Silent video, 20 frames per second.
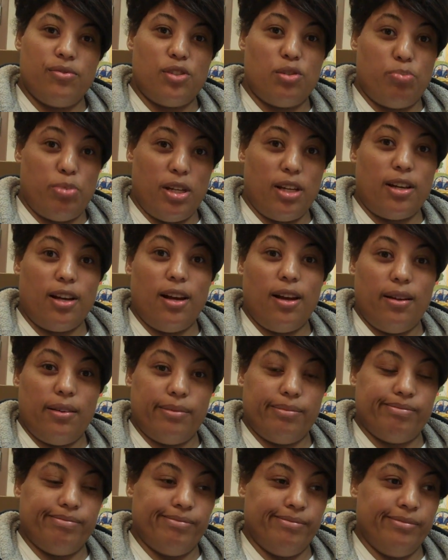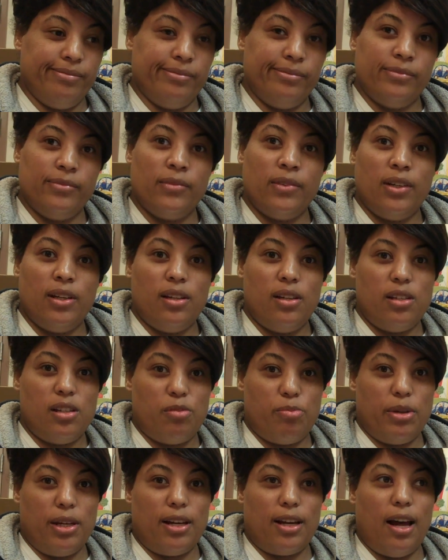Speak up.
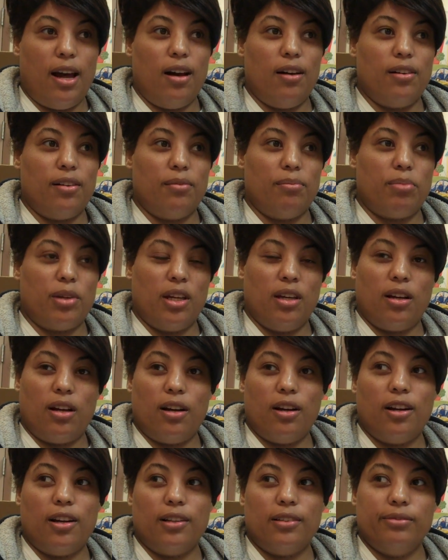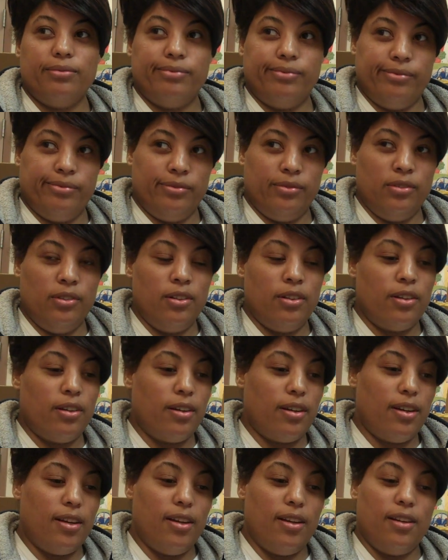Speak out. Be heard.
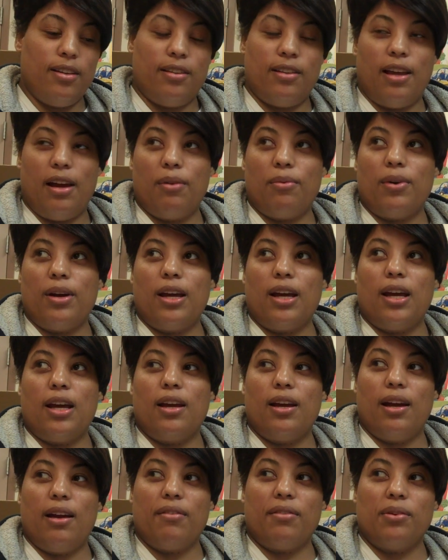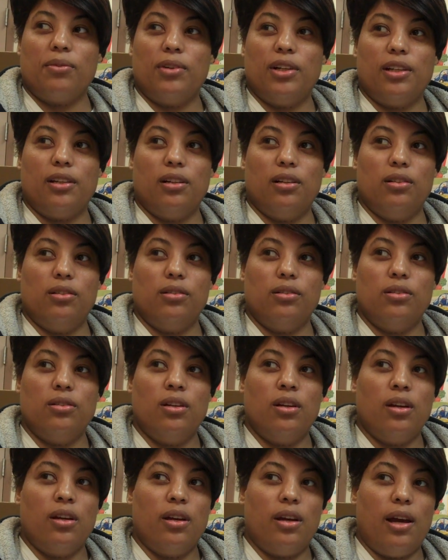That way everyone know
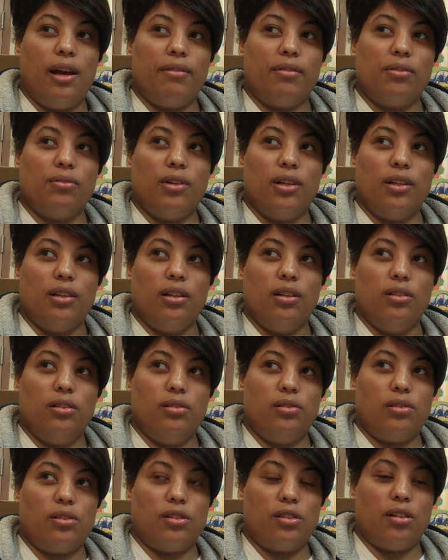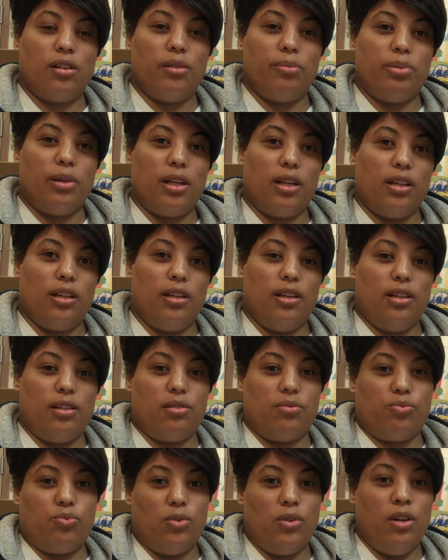everyone knows your opinion
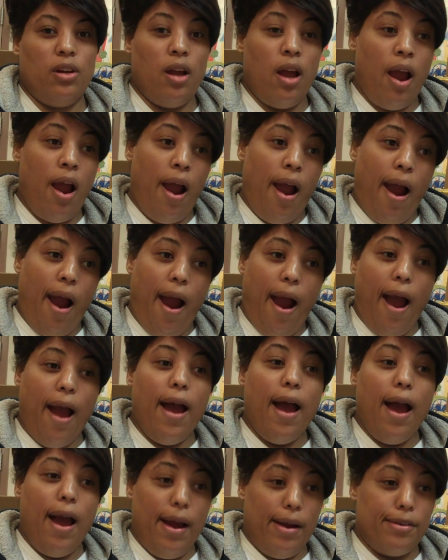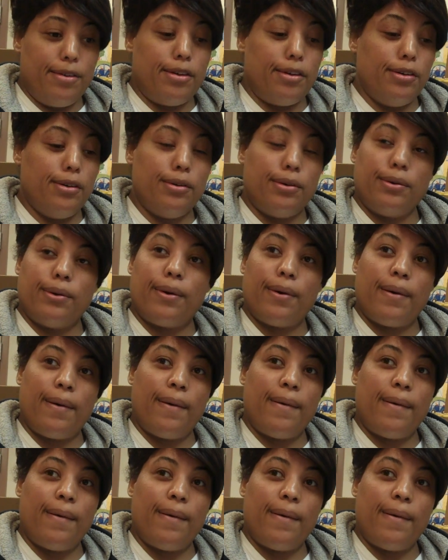is too.